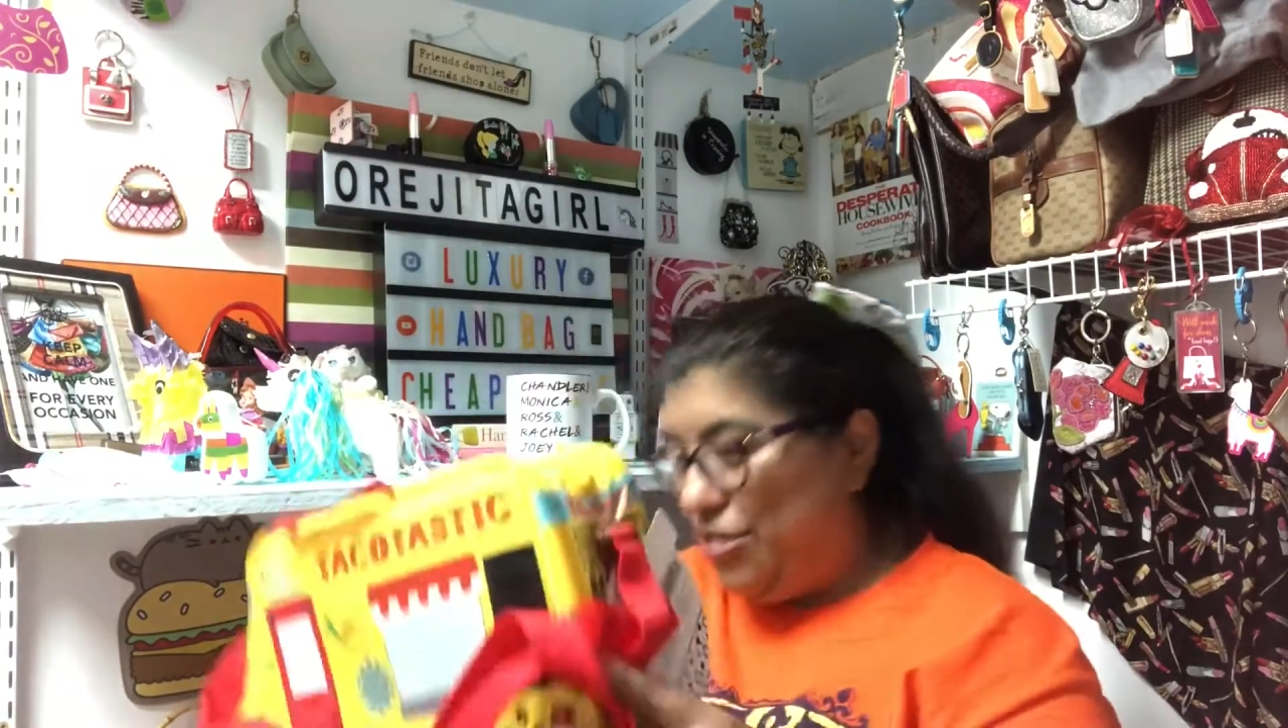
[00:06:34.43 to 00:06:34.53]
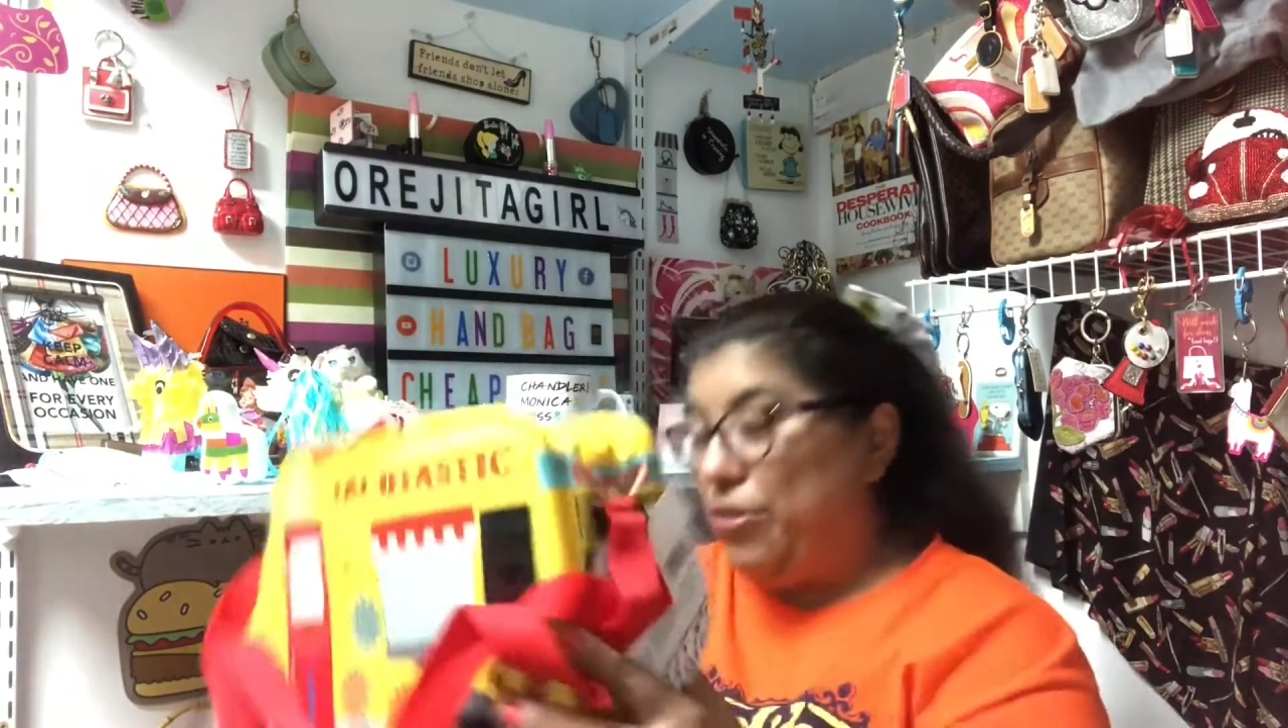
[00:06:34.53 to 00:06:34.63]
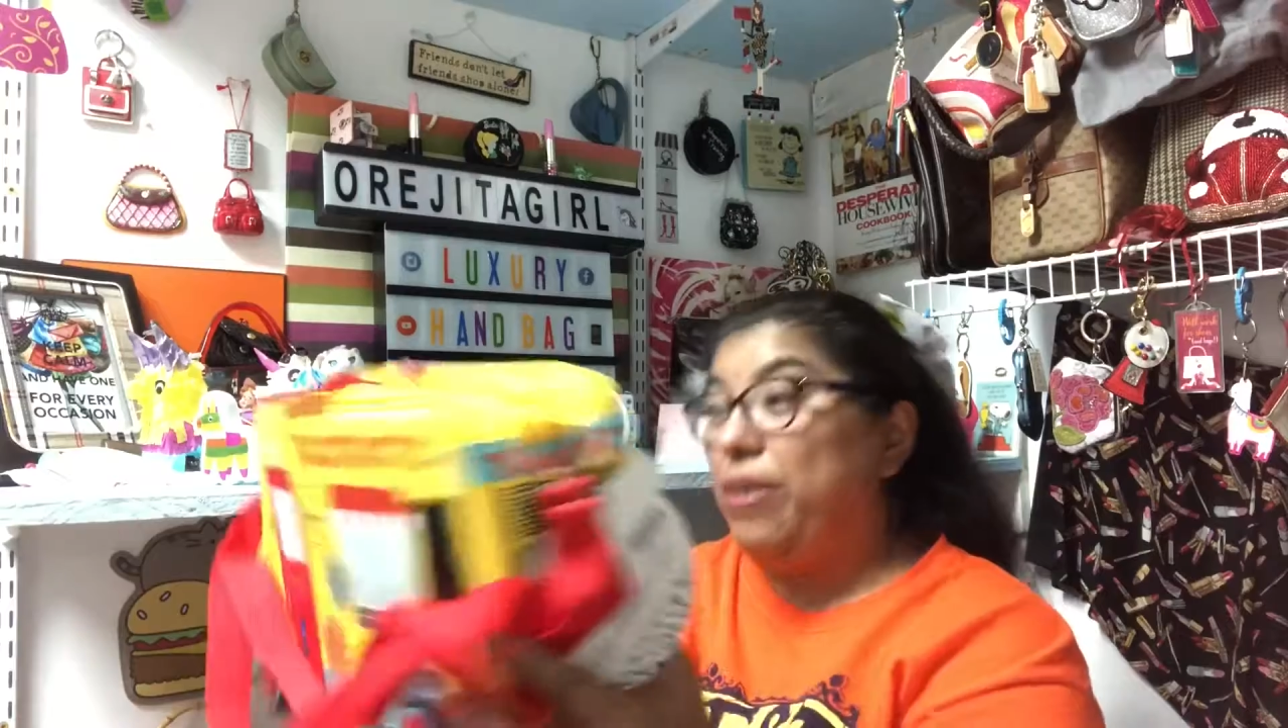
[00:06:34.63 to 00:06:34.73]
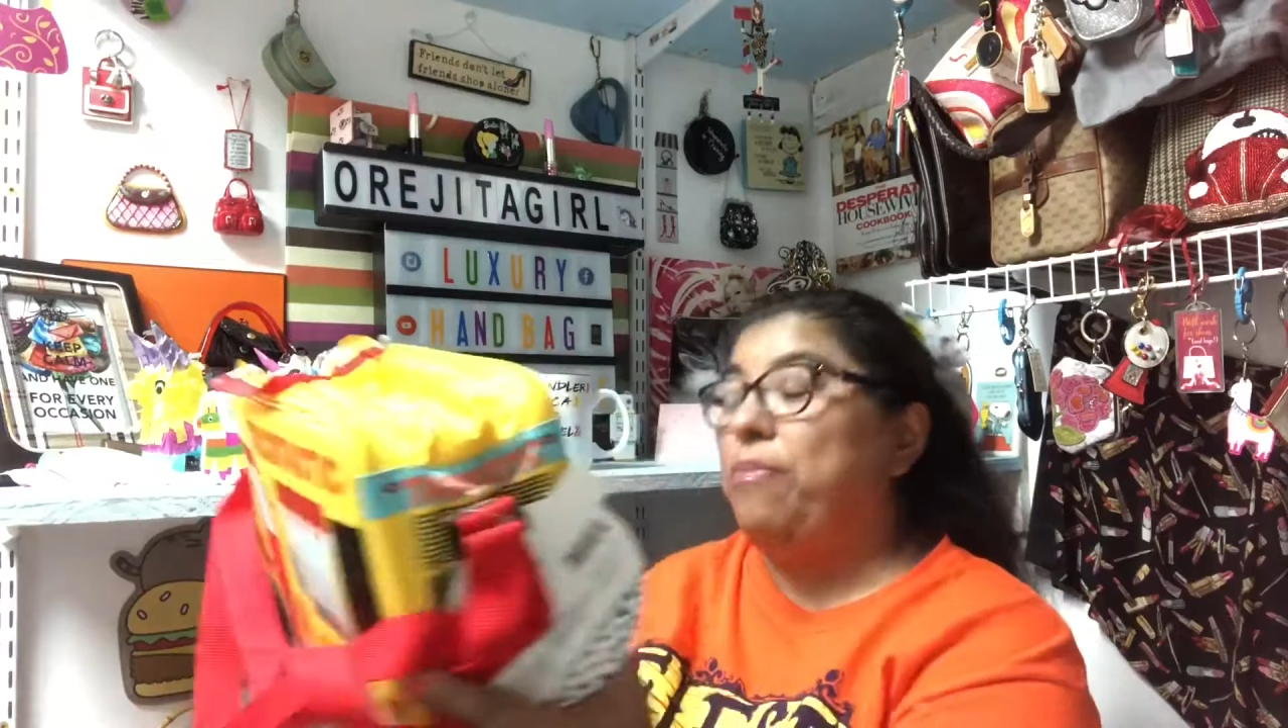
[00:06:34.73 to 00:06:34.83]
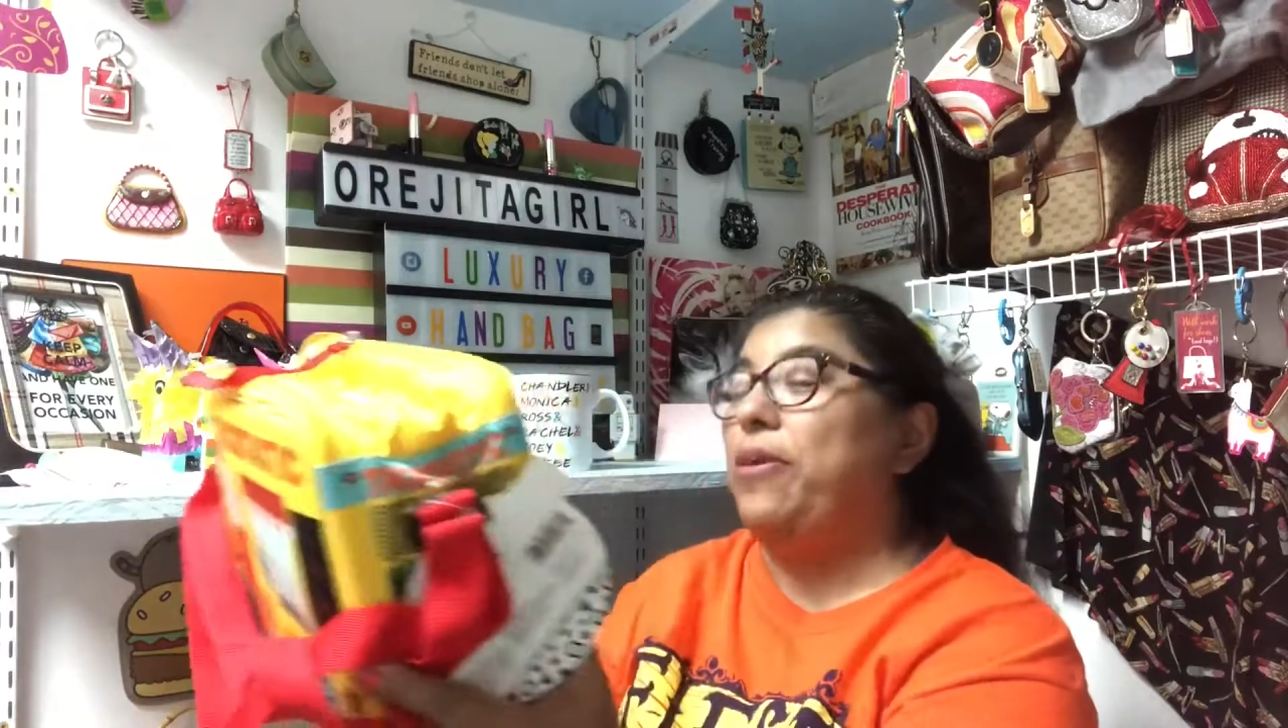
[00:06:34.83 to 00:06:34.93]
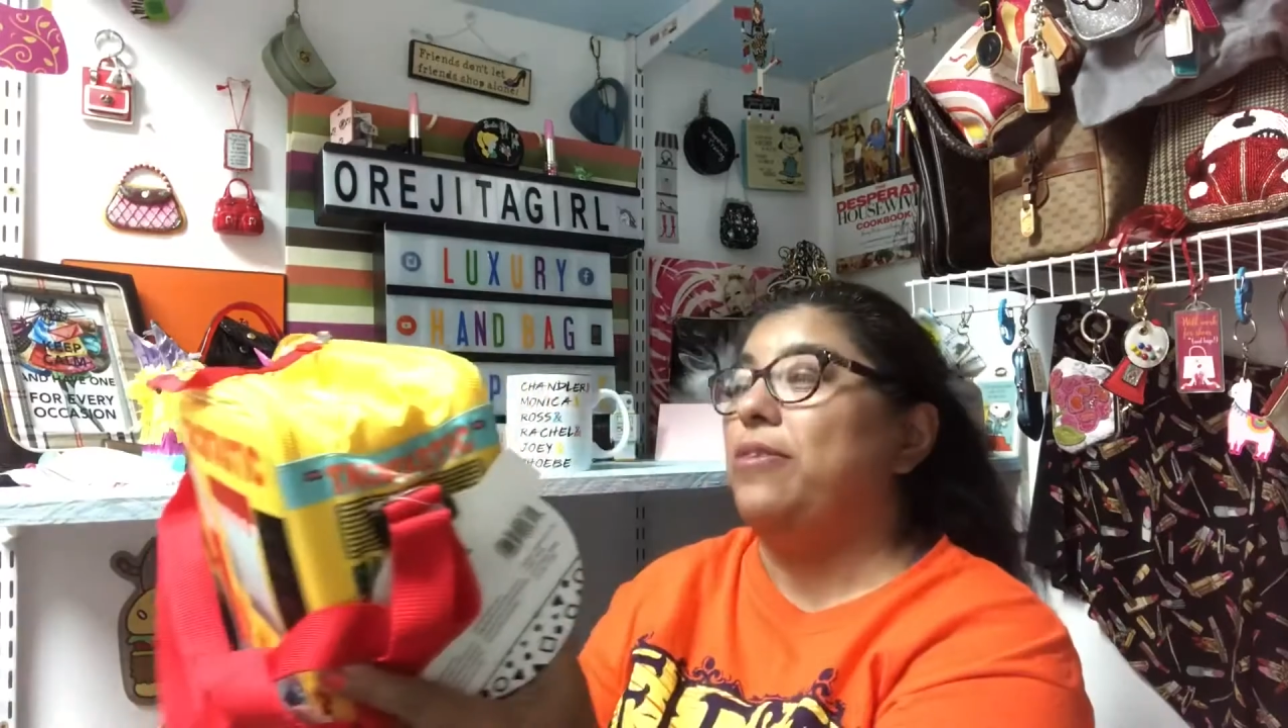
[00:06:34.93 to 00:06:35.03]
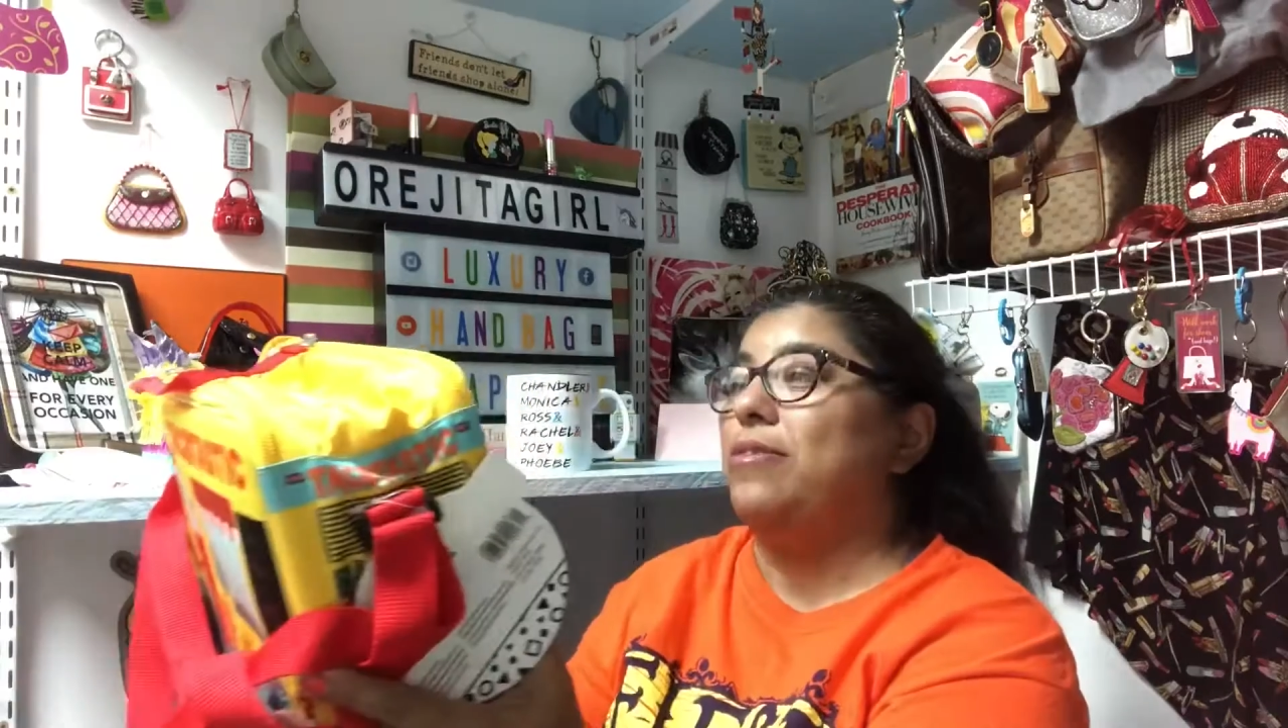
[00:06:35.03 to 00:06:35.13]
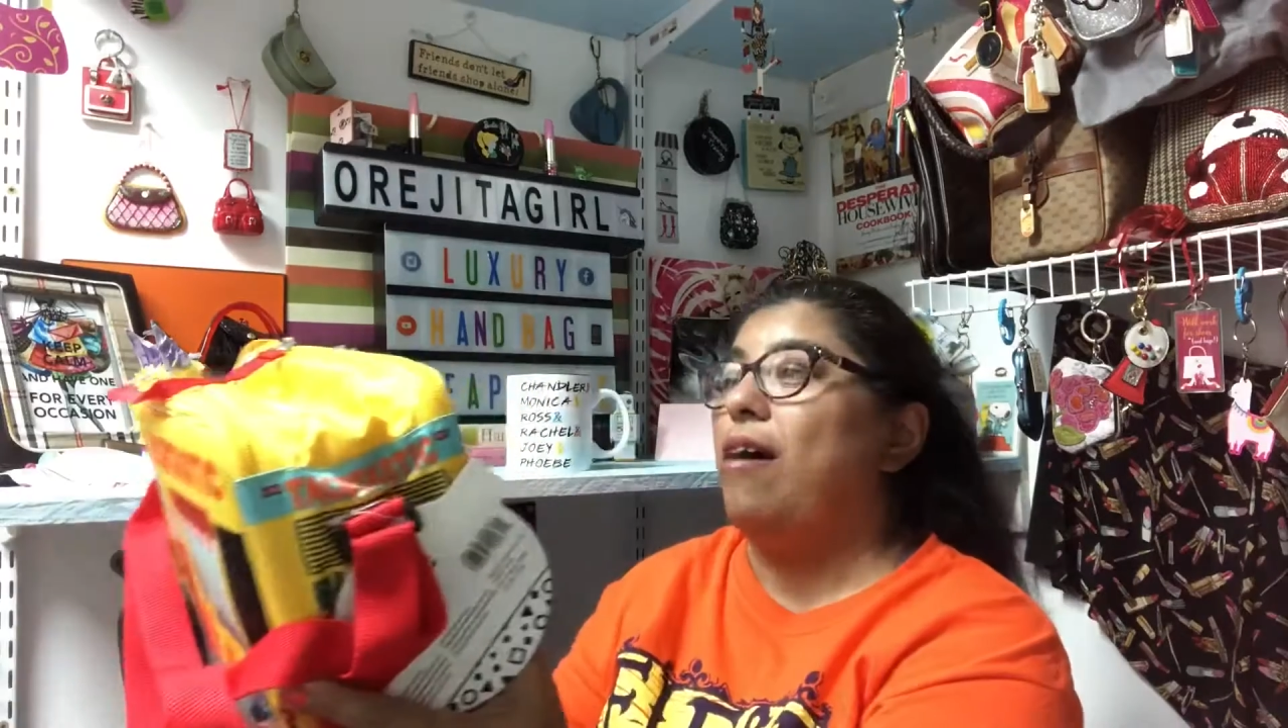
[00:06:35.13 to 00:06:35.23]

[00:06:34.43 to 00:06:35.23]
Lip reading: drink beers